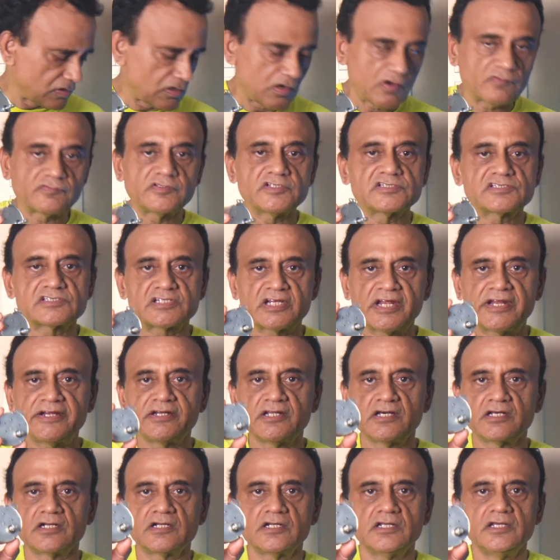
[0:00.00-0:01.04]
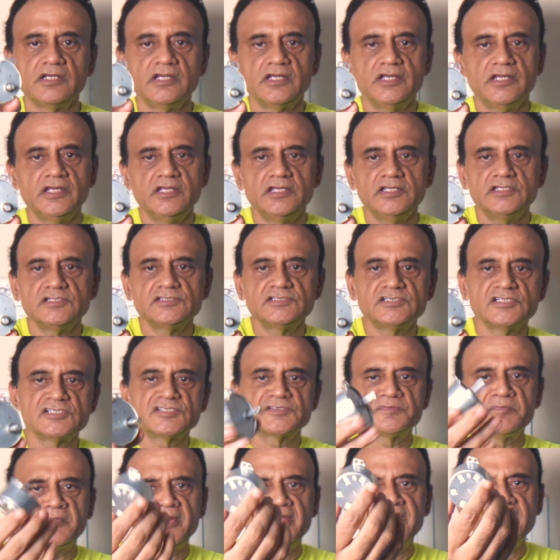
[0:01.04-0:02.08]
of this slider is
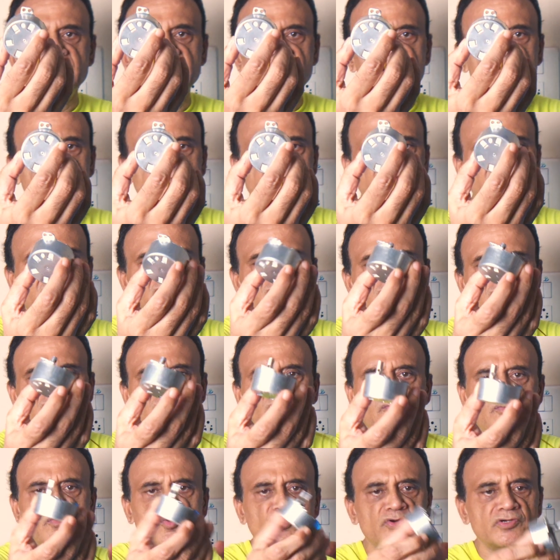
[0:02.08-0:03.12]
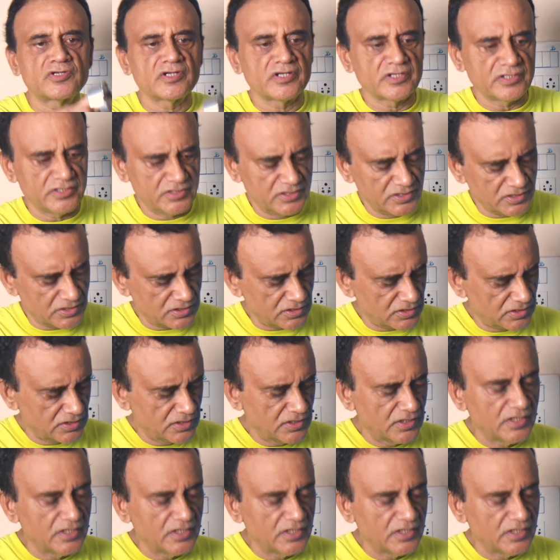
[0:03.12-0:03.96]
this microwave motor here.